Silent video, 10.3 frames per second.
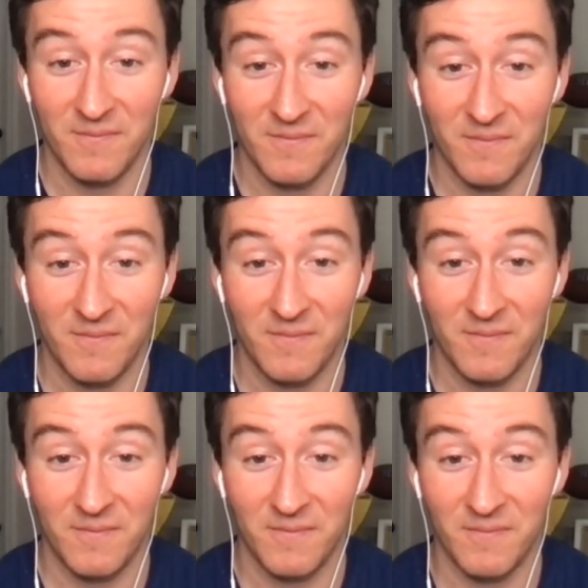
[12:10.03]

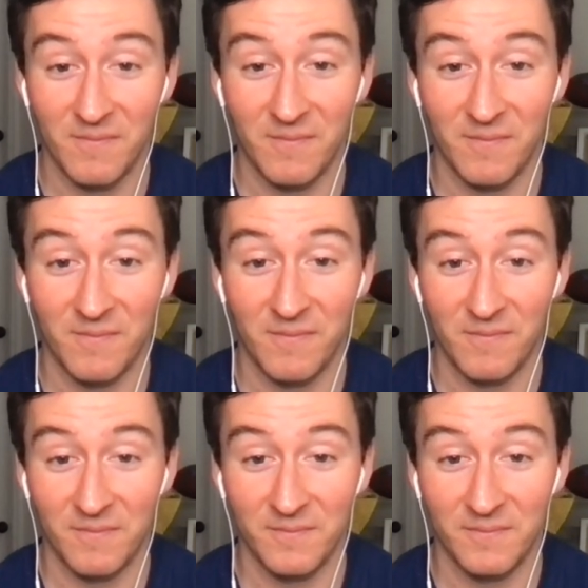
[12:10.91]

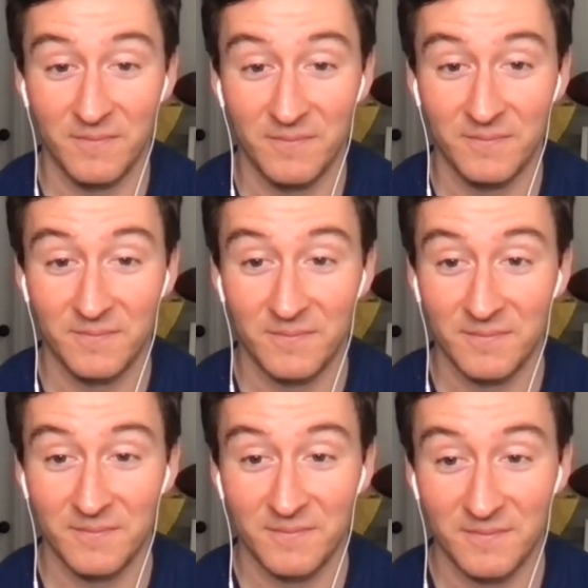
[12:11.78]

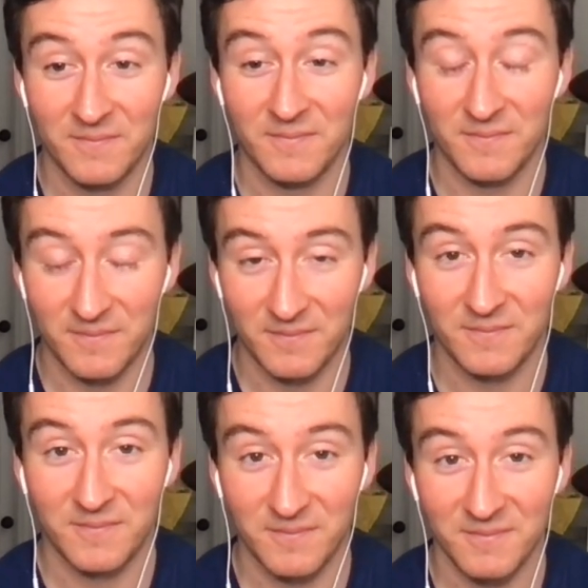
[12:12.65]

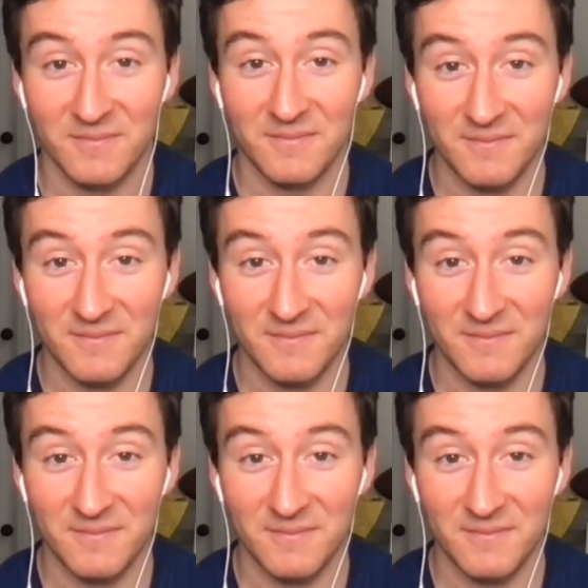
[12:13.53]
No words are spoken by the person on screen.